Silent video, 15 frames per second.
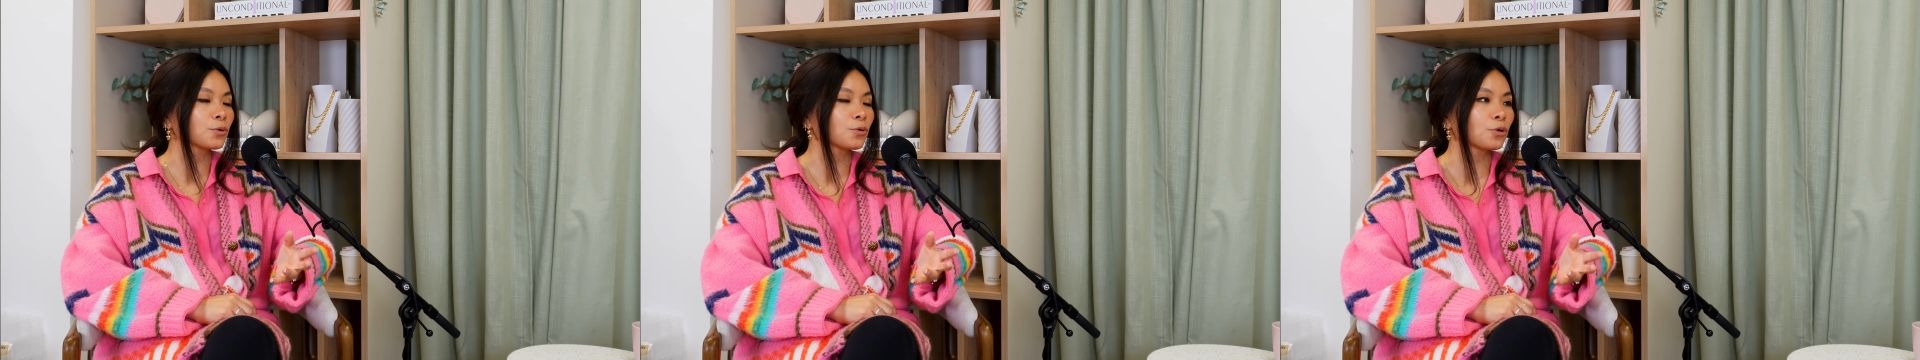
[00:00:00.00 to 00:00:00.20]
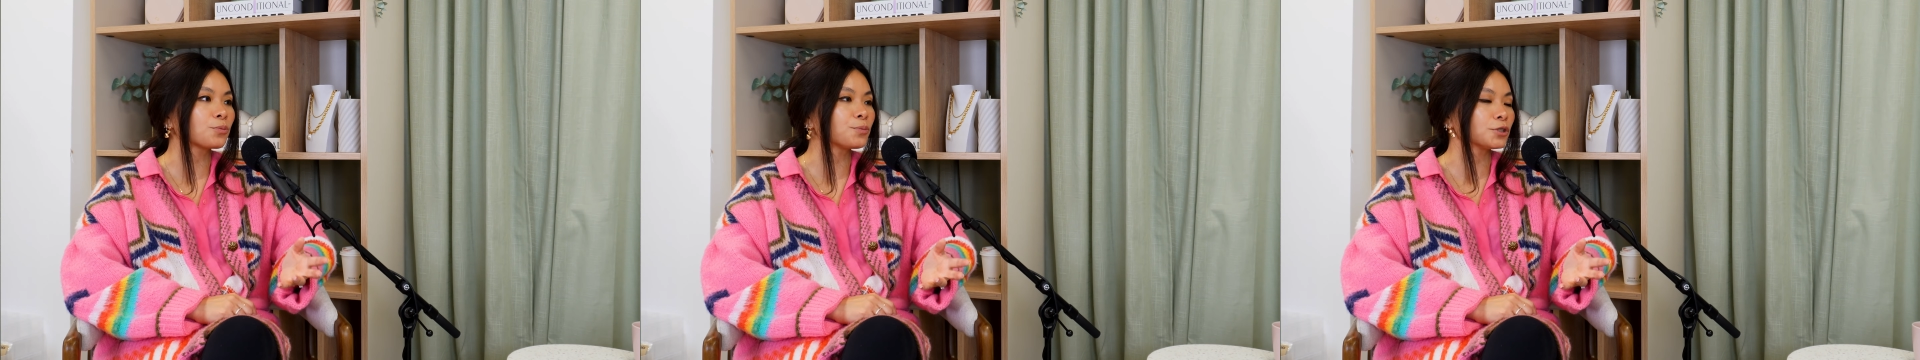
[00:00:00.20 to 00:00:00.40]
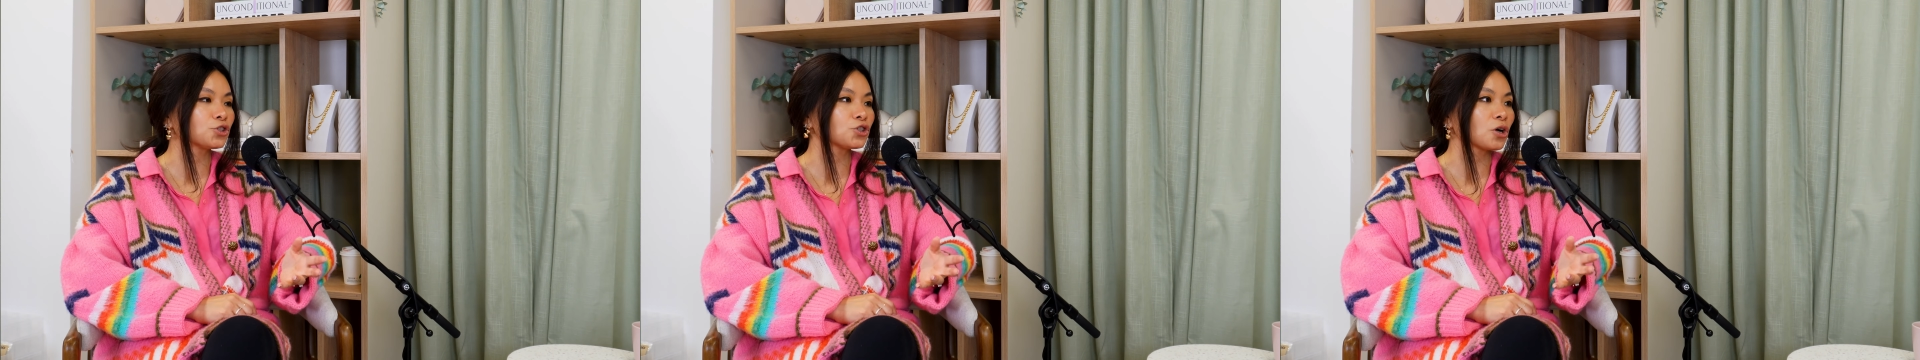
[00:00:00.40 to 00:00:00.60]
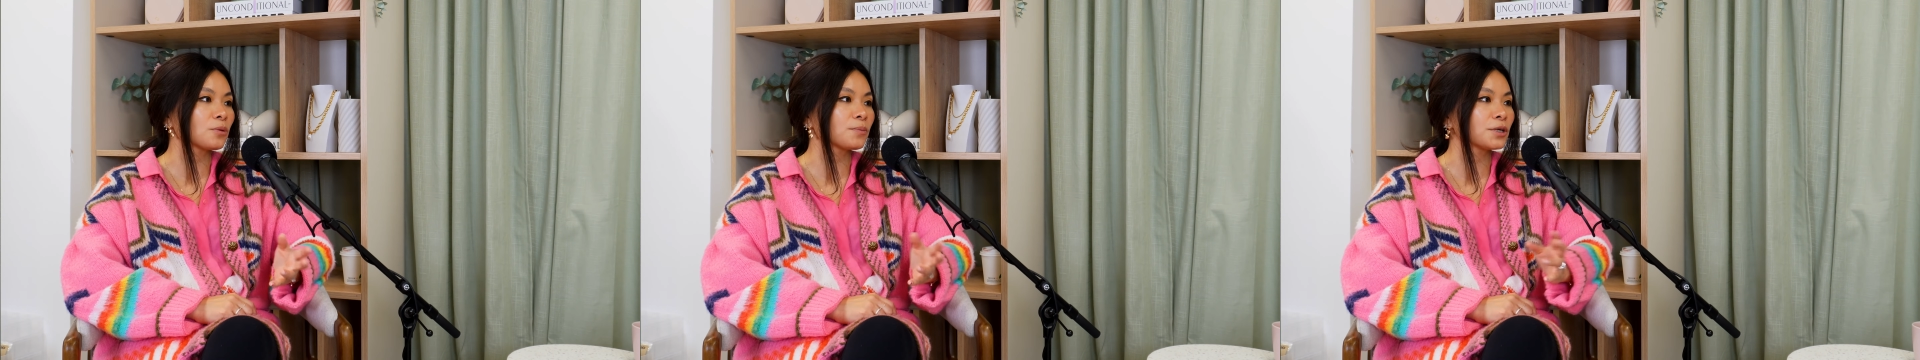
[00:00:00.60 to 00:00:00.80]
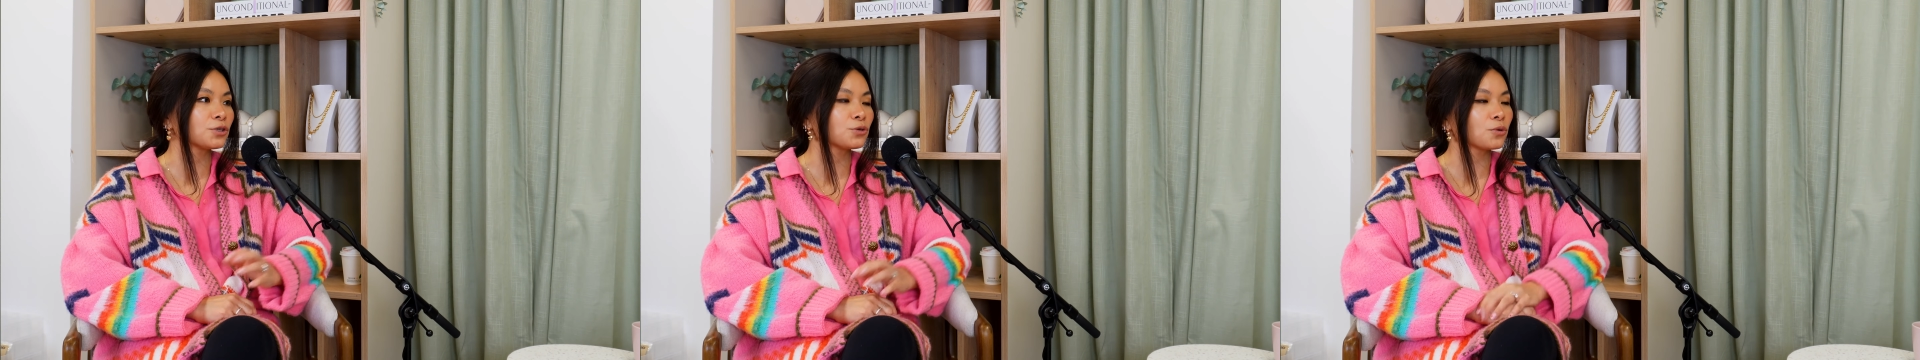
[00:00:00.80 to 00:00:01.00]
corporate
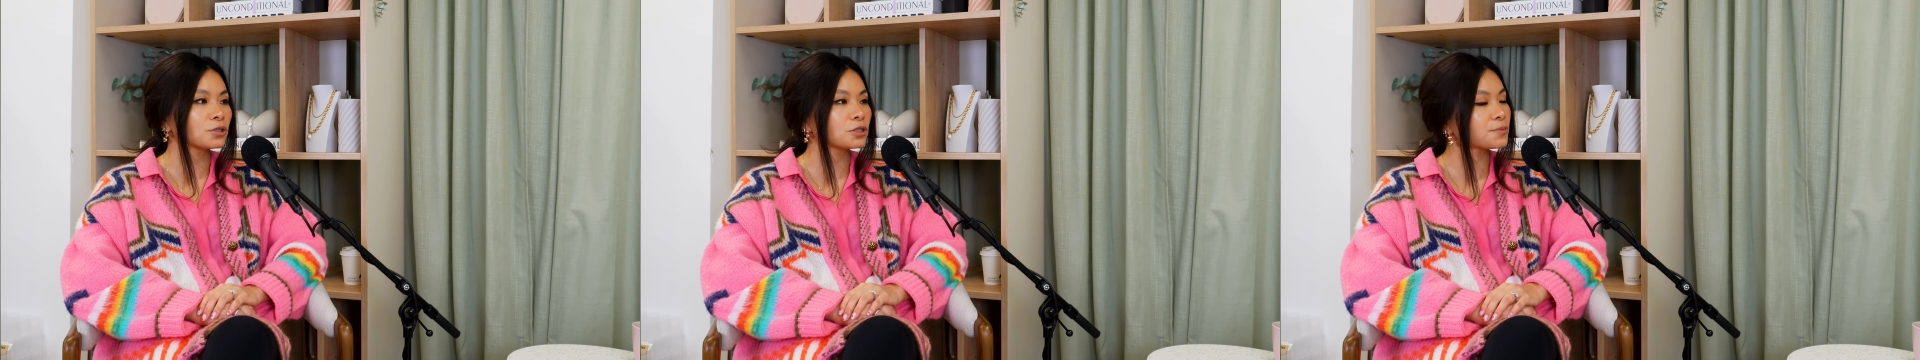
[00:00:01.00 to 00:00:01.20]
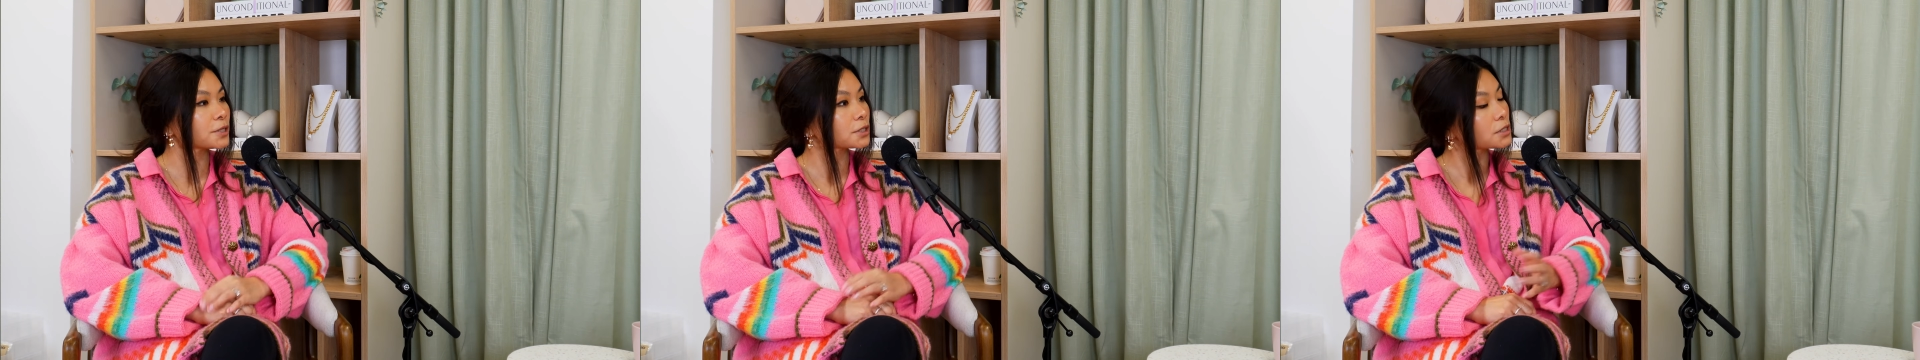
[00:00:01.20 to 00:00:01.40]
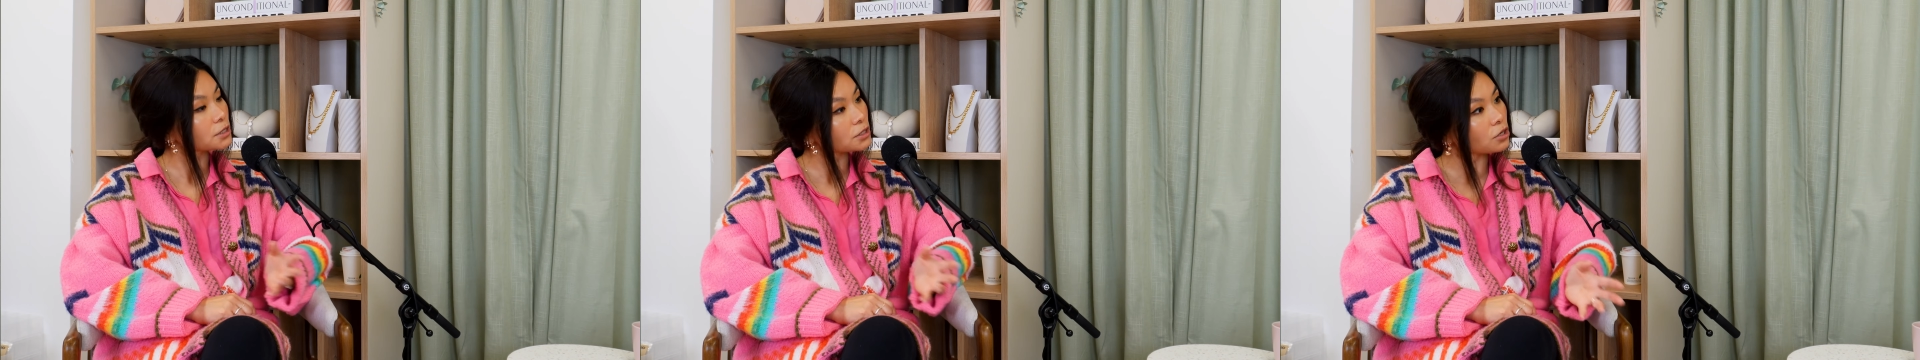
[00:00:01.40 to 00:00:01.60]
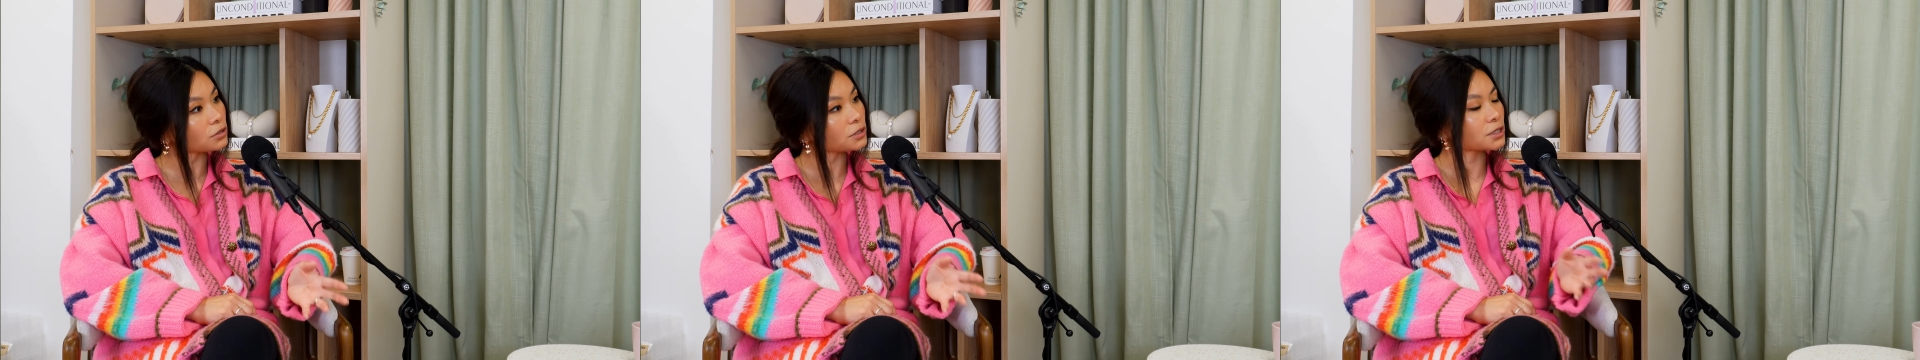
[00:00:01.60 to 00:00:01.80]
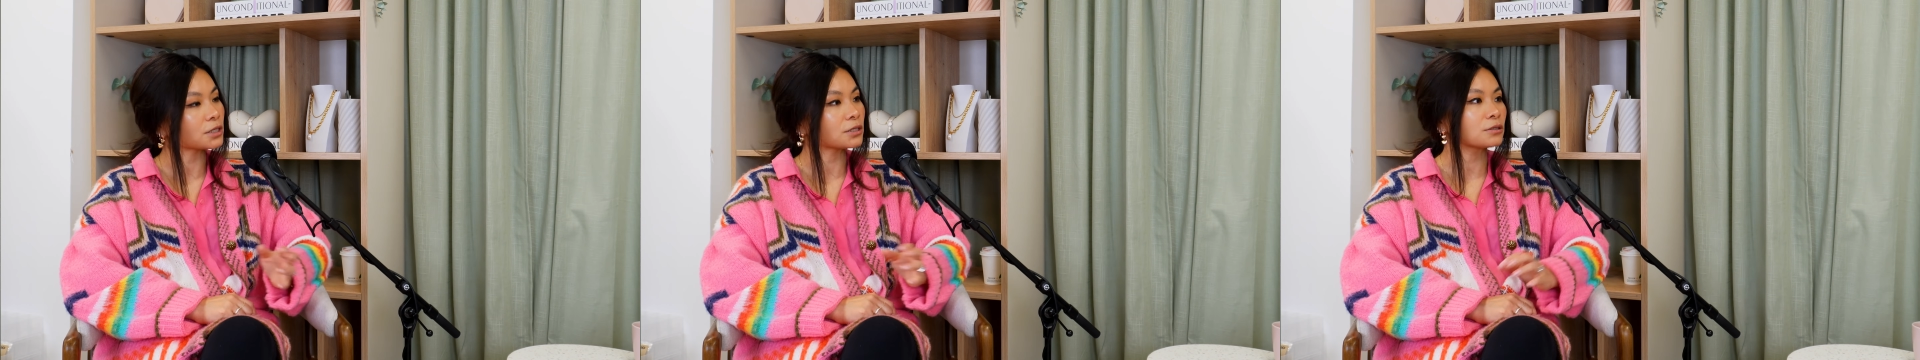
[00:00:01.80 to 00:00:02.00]
job and you want to be a
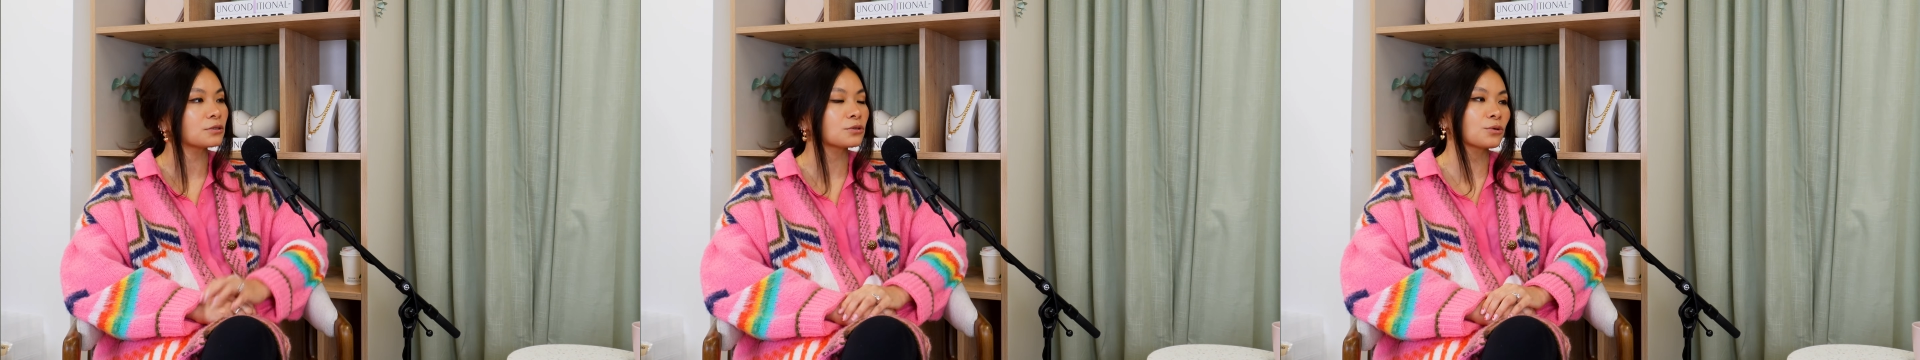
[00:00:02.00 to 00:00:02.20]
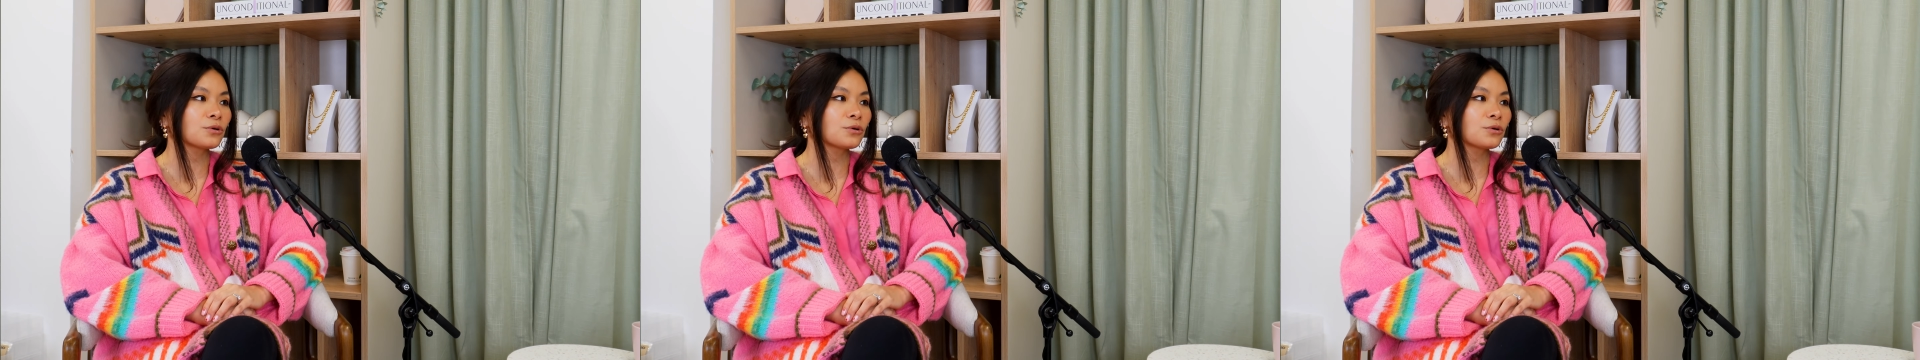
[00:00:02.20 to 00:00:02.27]
consultant,